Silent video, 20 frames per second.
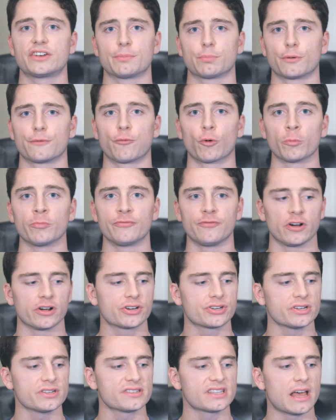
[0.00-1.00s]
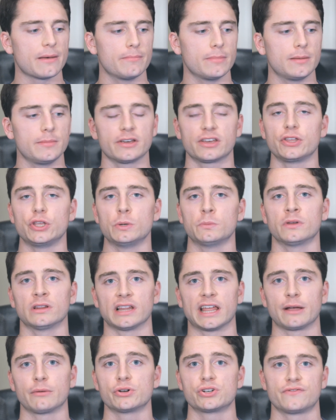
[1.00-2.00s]
to perform functions that mimic human
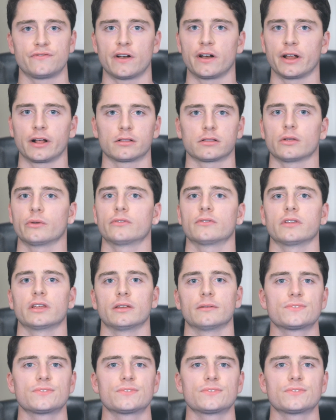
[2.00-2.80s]
language very closely.